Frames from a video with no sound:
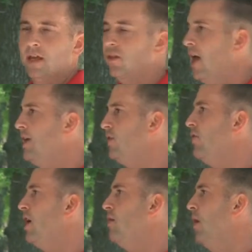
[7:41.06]
Thank you
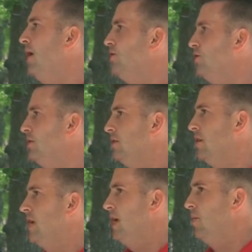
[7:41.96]
very much.
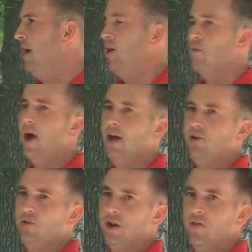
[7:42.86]
And may I
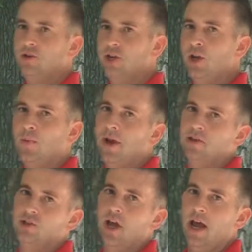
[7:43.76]
remind you that on this
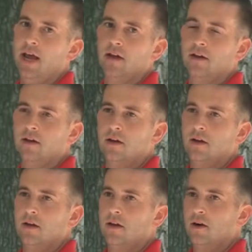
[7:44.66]
Independence Day,
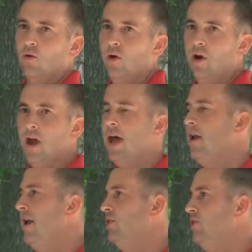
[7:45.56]
we are not
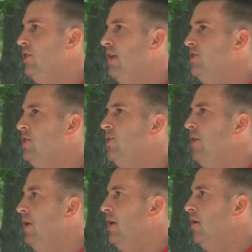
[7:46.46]
a nation that is
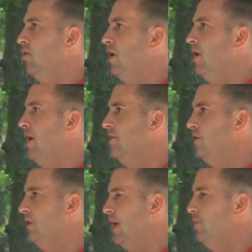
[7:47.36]
independent, we are a
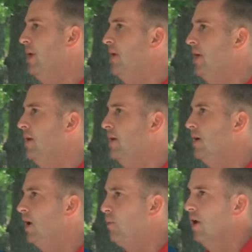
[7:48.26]
nation dependent
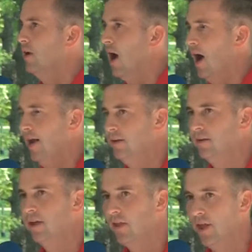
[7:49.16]
upon God.
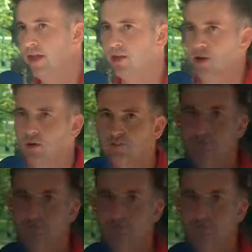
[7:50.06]
Thank you.